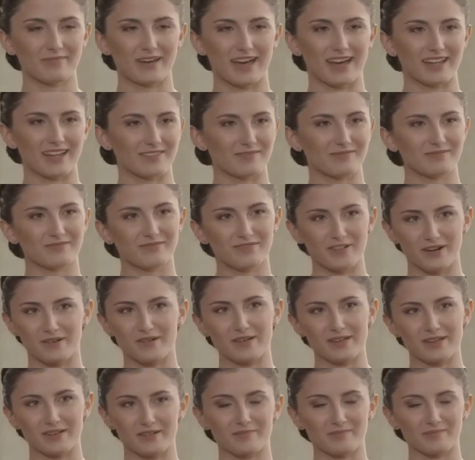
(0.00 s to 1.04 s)
had a
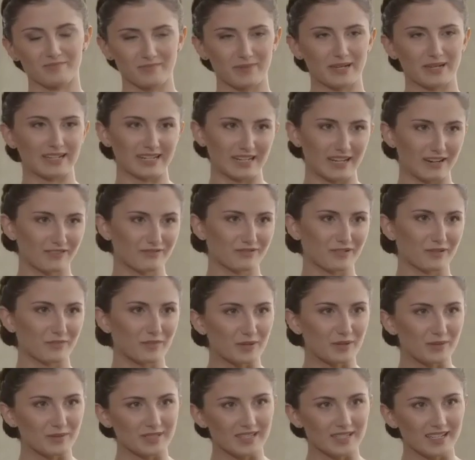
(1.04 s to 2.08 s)
very big love for
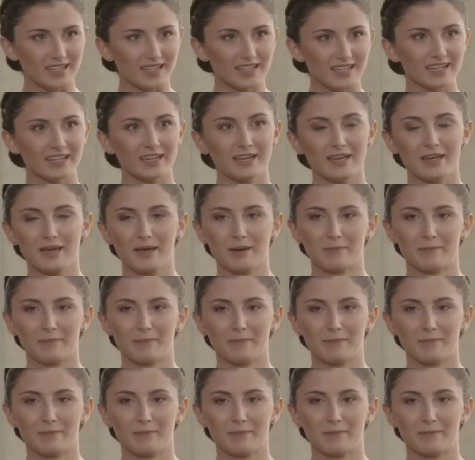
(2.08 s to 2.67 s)
music.